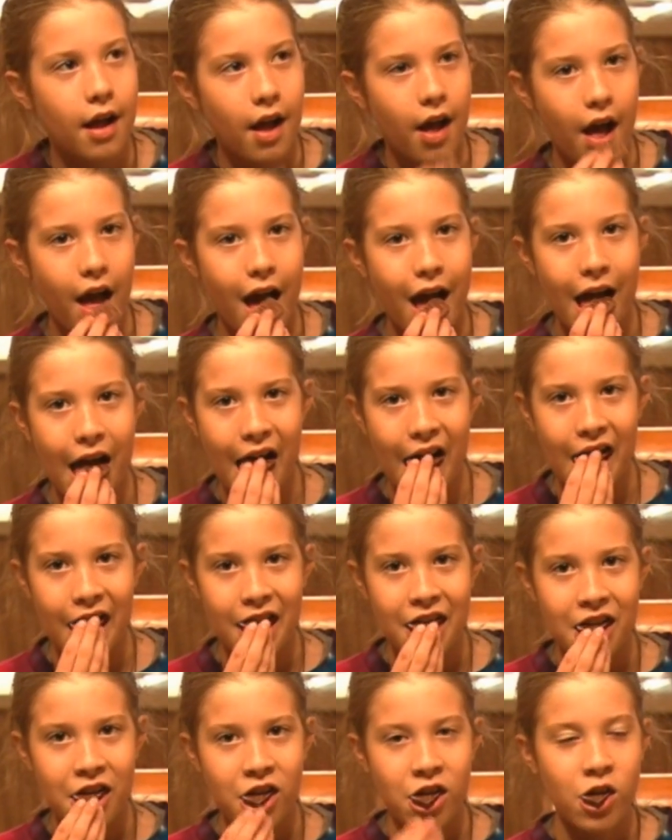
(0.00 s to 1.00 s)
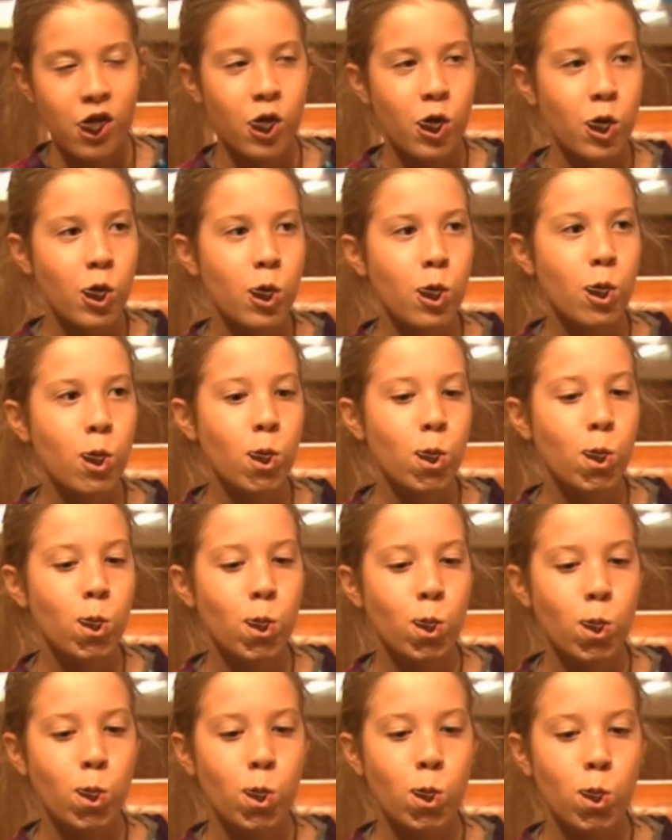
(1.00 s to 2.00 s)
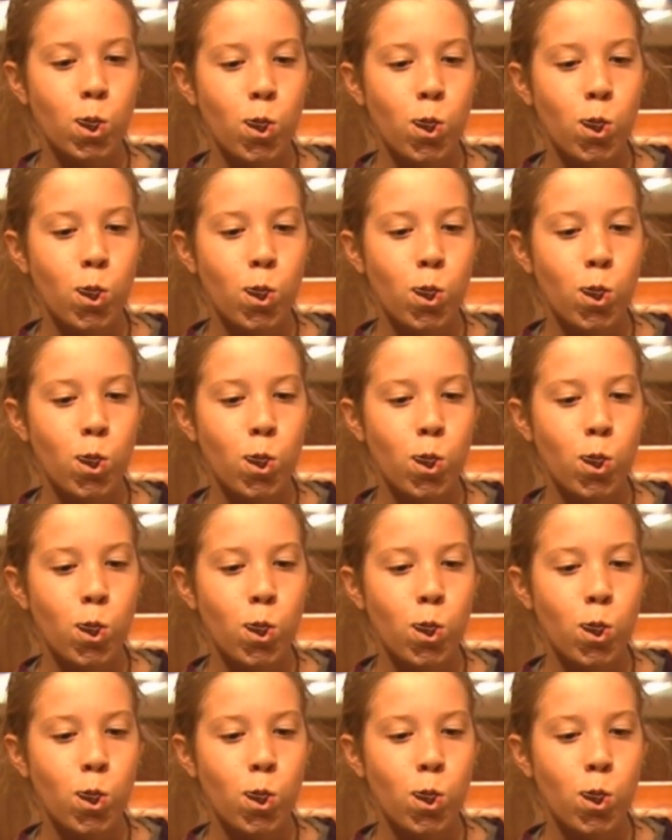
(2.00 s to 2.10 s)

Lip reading: if they're eating a lot of candy at once.